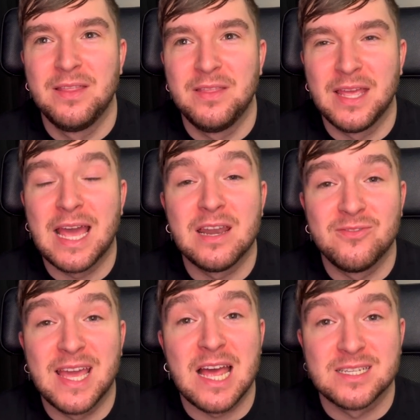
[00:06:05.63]
they kind of
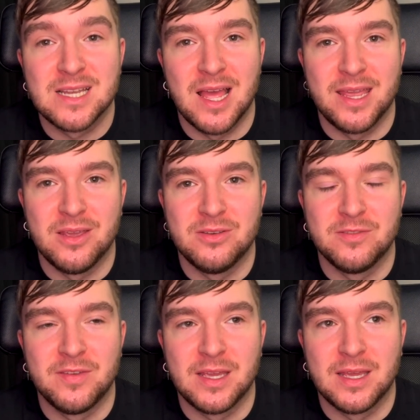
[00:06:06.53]
gaslight you to
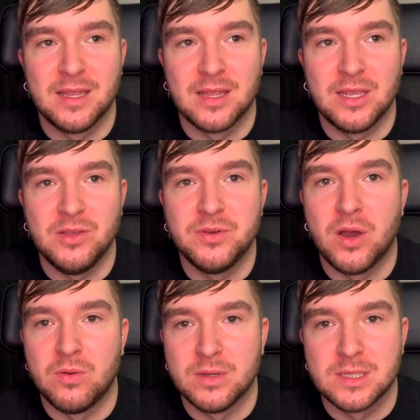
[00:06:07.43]
thinking that you
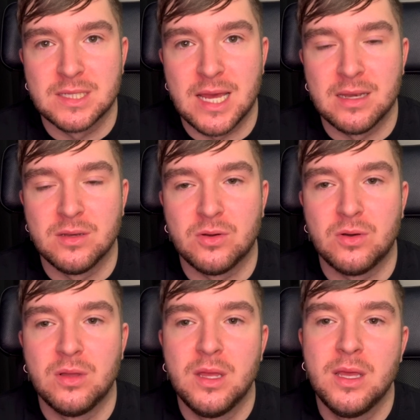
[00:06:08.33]
don't understand
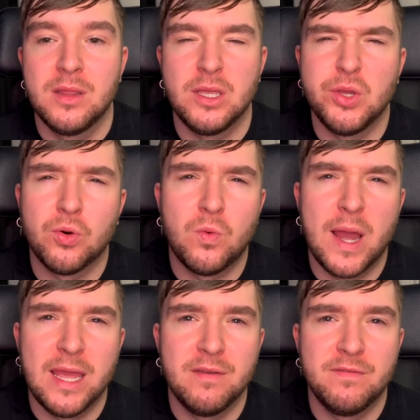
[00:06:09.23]
or that your
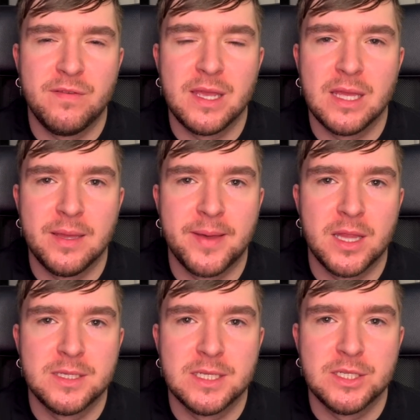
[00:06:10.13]
way of thinking about
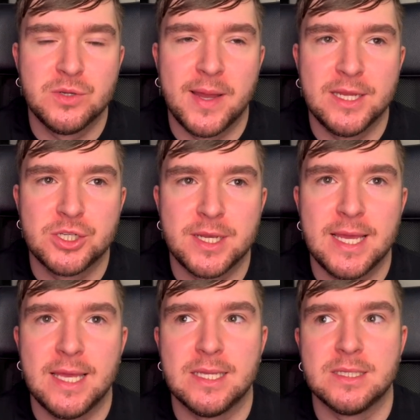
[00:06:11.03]
the situation
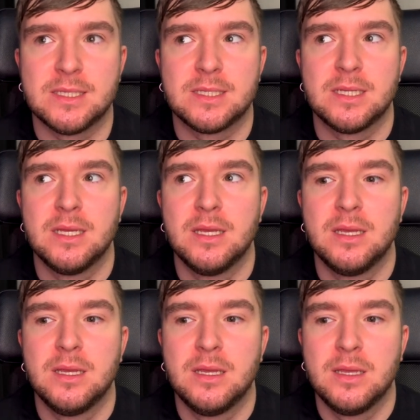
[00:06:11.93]
is
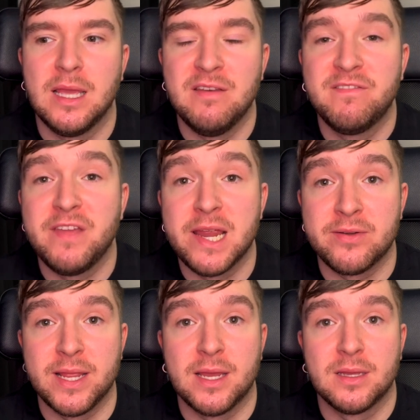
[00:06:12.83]

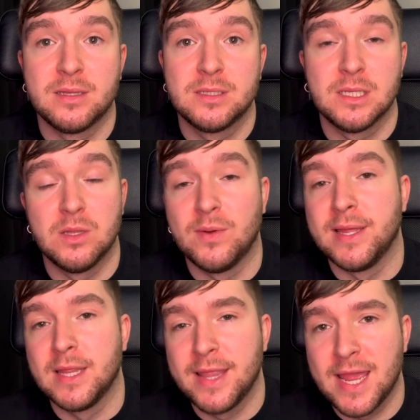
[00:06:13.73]
inferior to the way
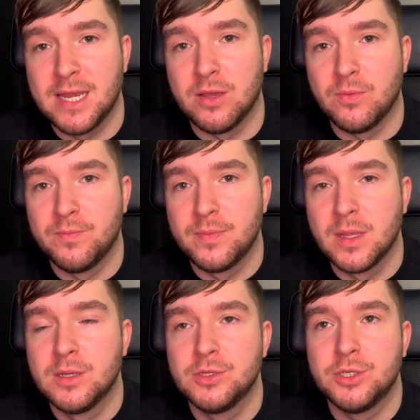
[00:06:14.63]
that they do
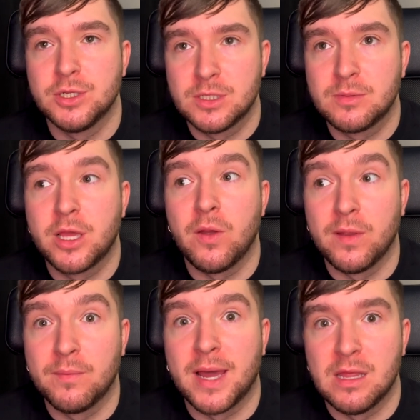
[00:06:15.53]
just
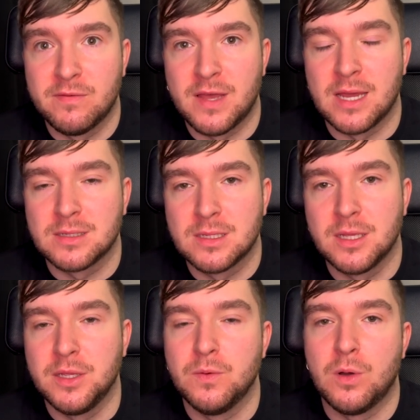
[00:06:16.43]
going by the fact
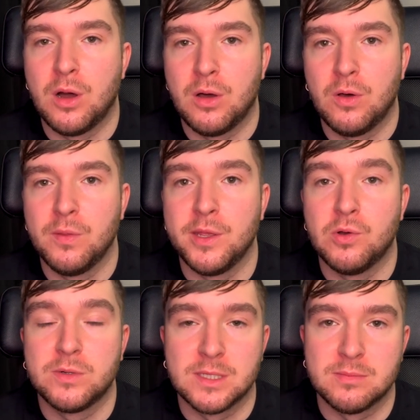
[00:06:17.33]
that you are on the
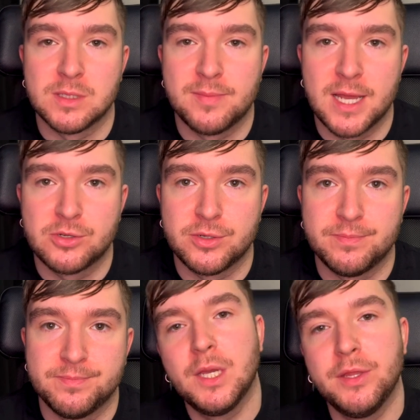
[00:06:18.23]
autism
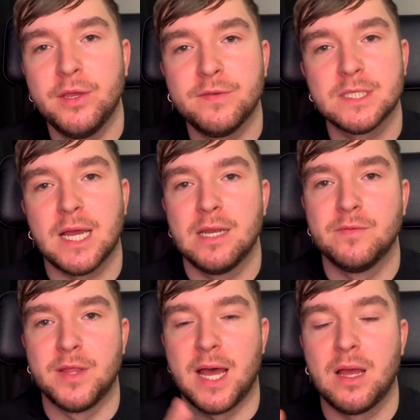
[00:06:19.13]
spectrum. The other side
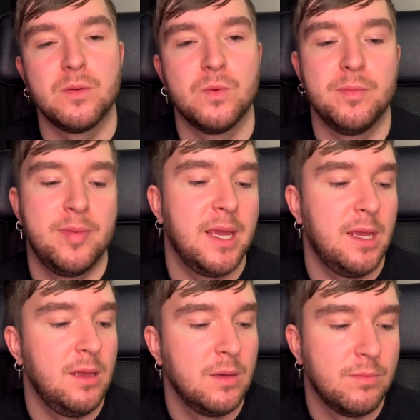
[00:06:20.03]
of that would
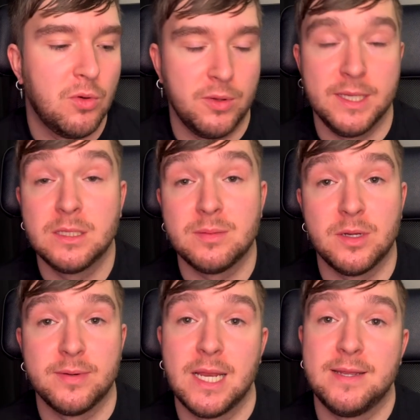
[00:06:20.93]
be more
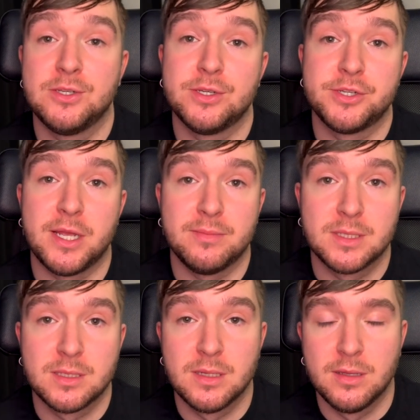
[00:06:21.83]
intimate
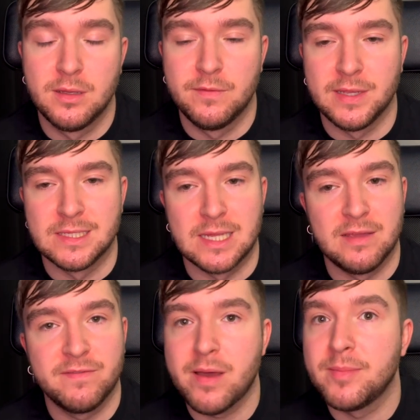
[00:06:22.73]
relationships, things like
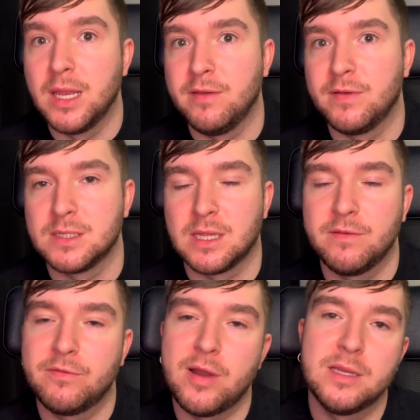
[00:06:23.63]
family, things like
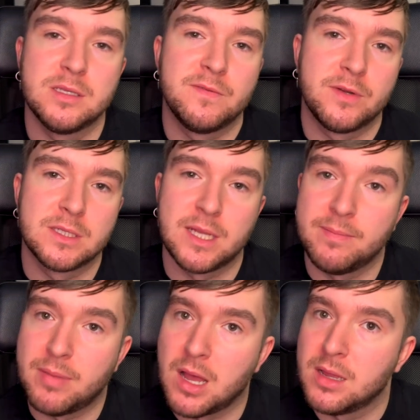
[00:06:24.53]
friends, things
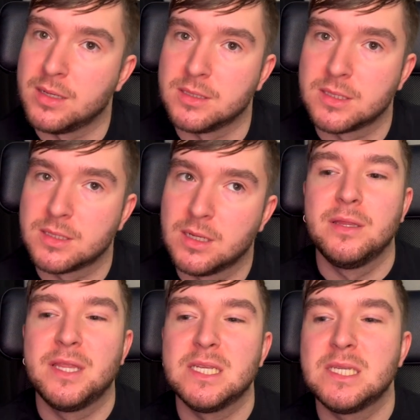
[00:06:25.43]
like partners.
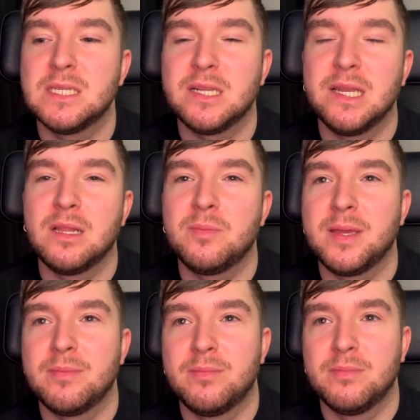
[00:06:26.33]
This is a little
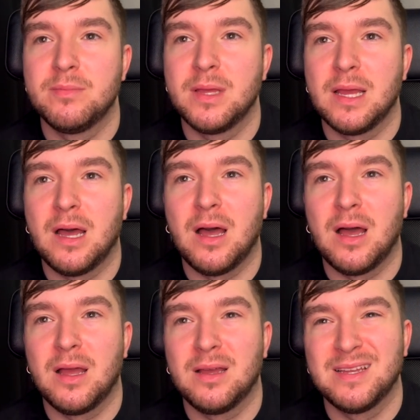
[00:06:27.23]
bit uh, hard.